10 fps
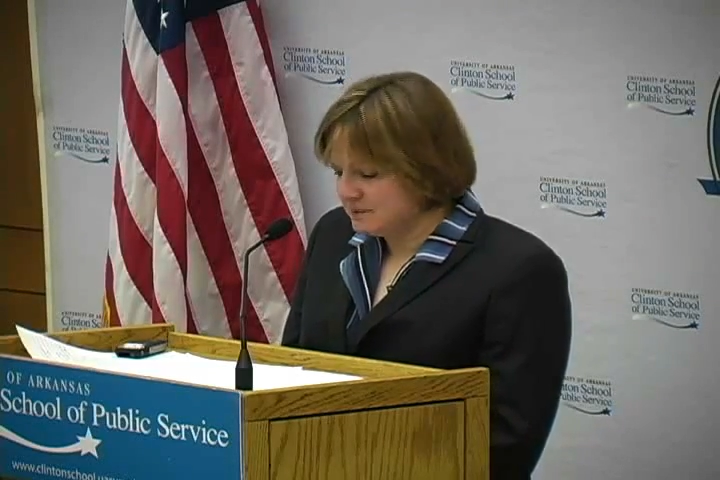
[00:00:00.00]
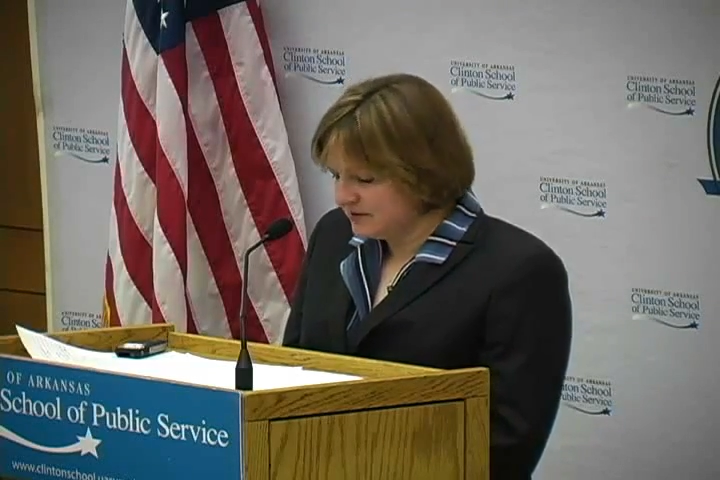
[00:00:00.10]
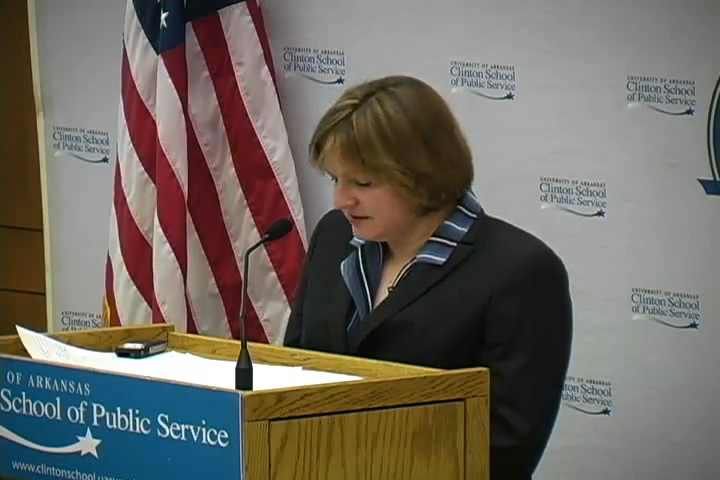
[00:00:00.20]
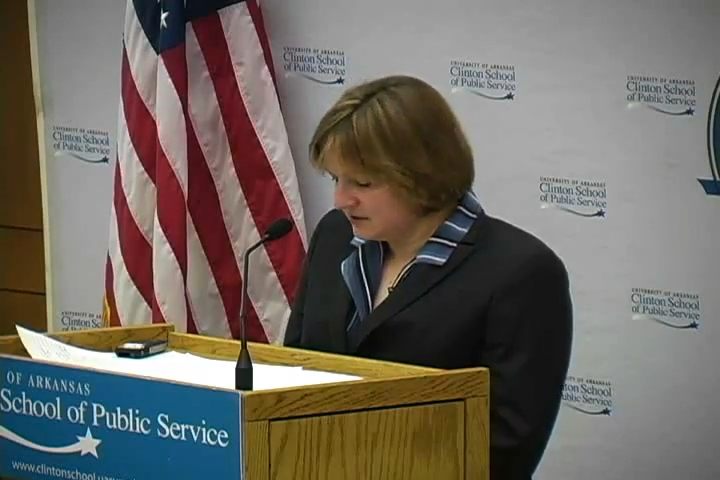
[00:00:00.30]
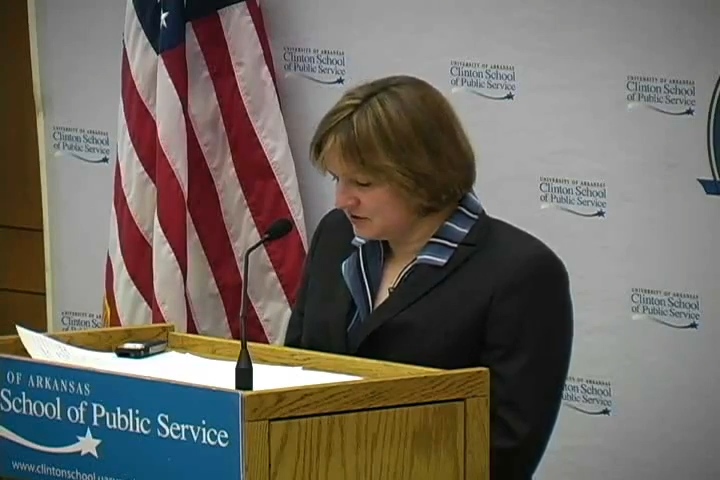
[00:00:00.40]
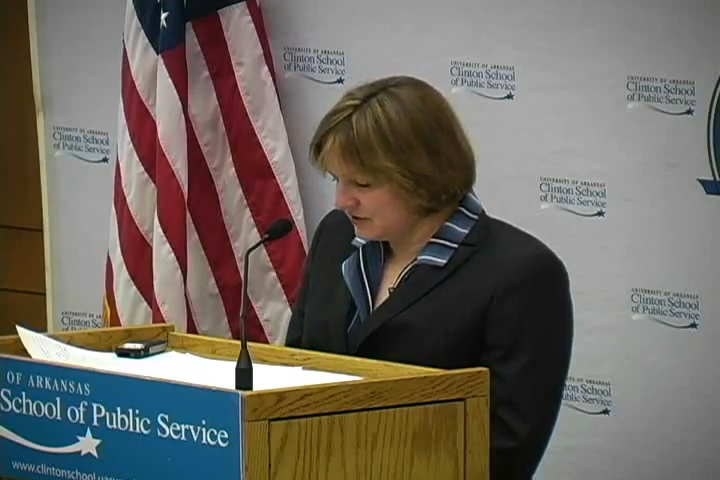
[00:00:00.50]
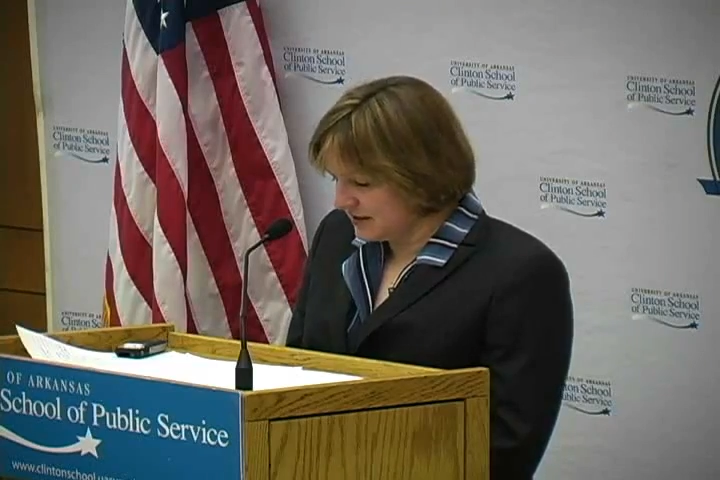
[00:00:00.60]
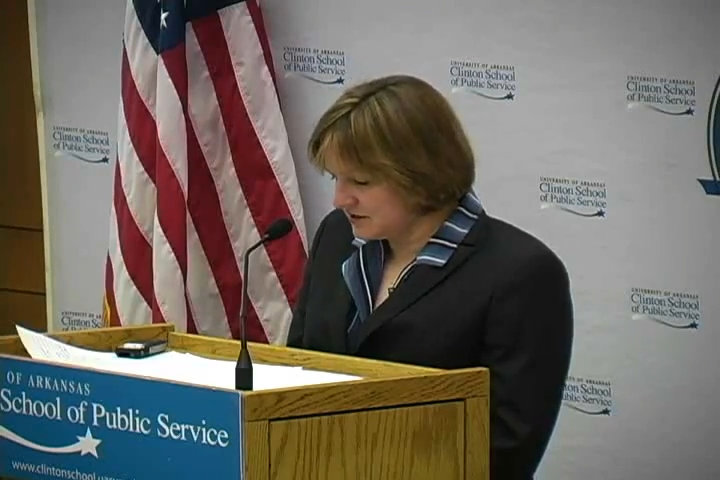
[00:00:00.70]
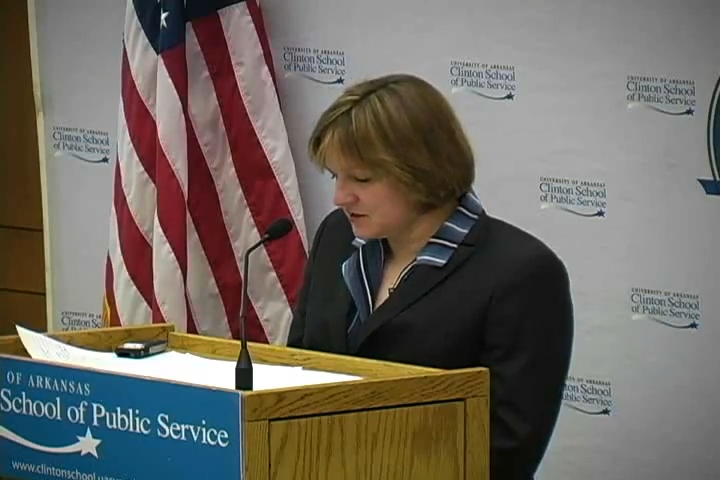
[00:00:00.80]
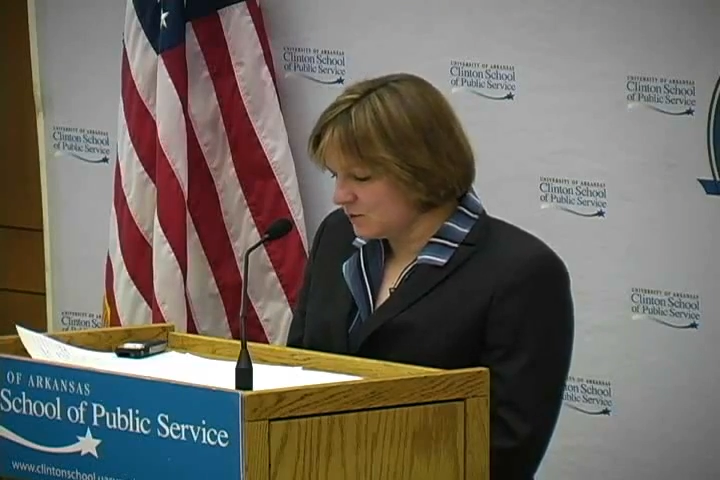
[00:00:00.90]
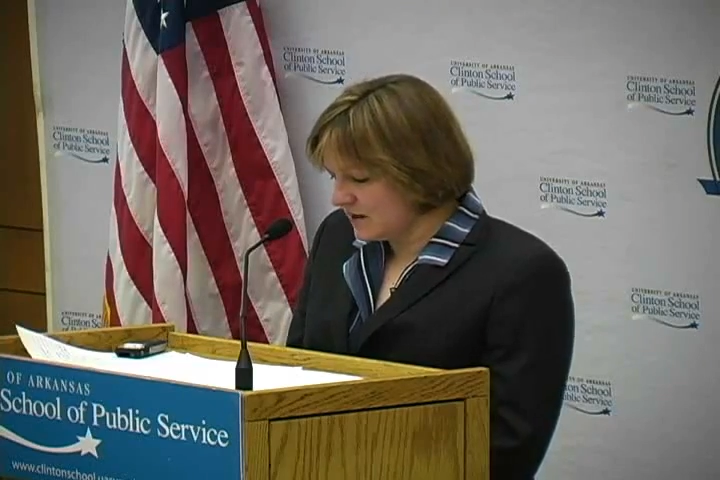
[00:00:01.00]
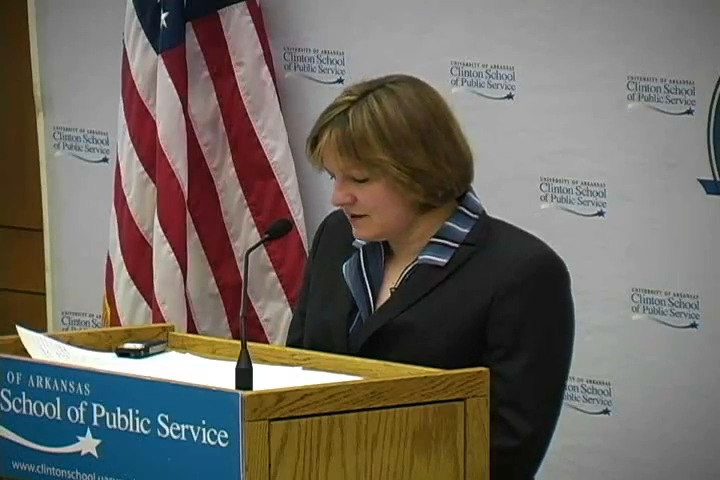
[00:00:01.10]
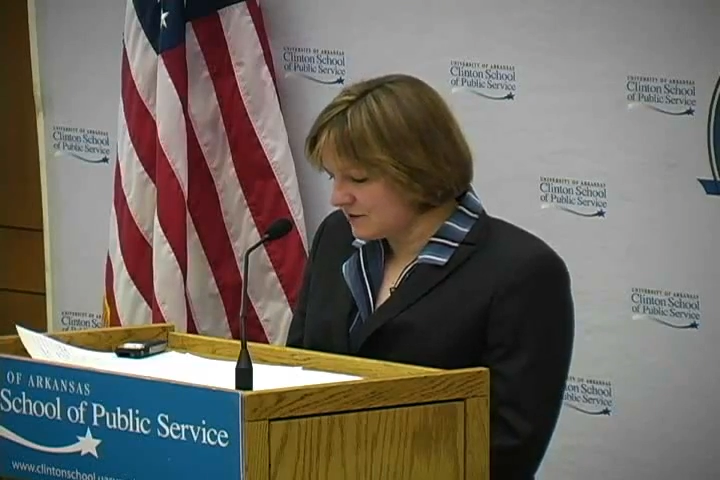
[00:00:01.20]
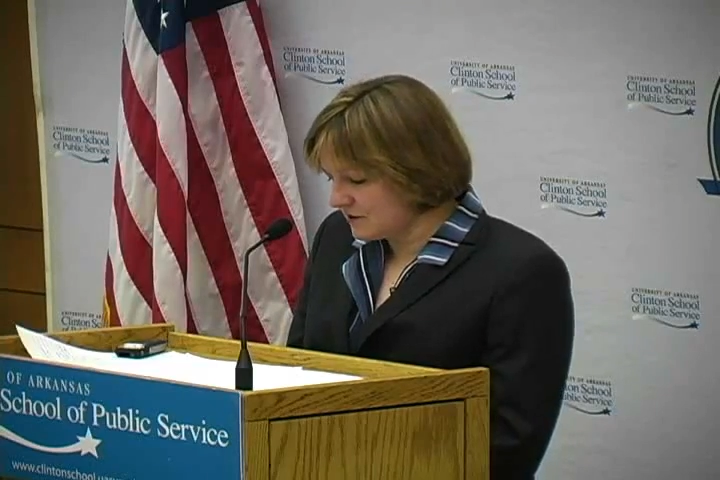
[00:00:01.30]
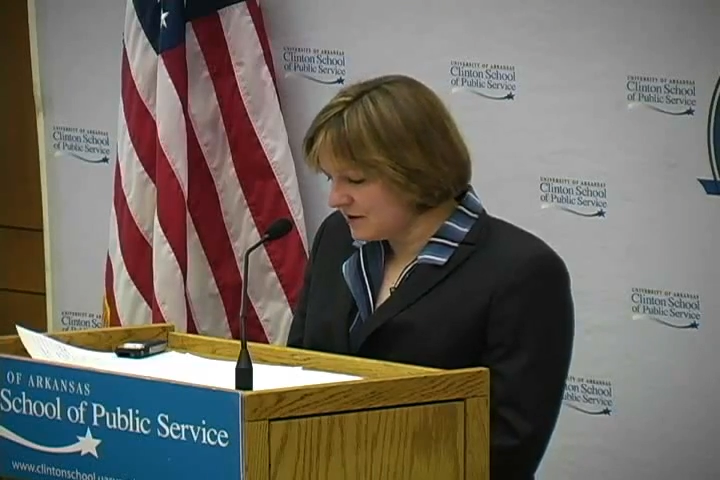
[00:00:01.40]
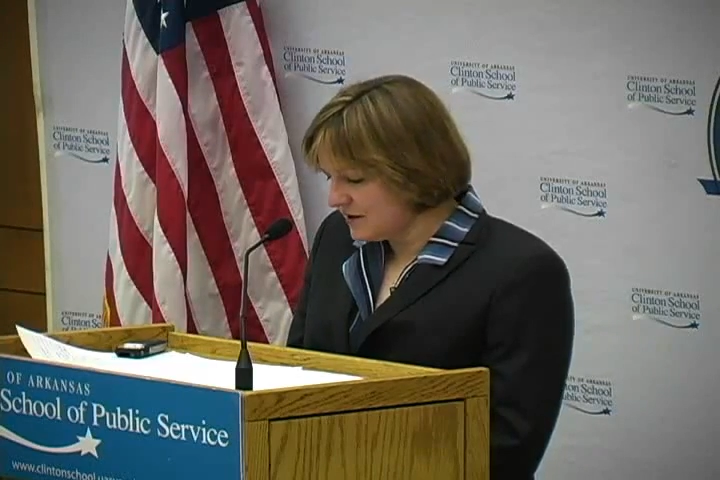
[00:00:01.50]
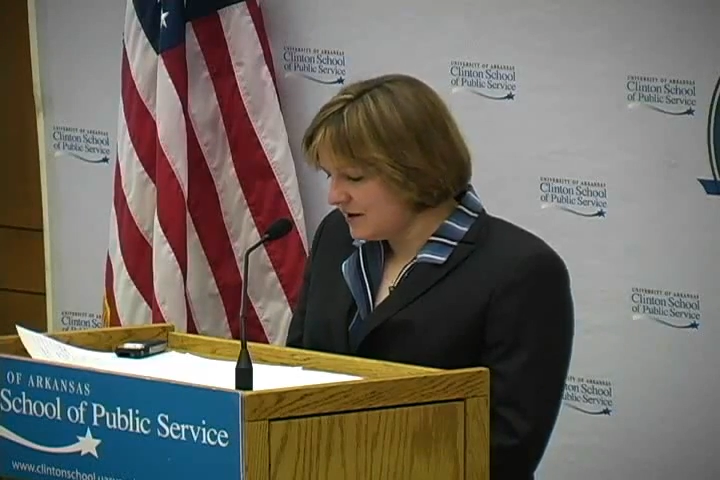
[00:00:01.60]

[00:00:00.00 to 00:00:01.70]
position as to whether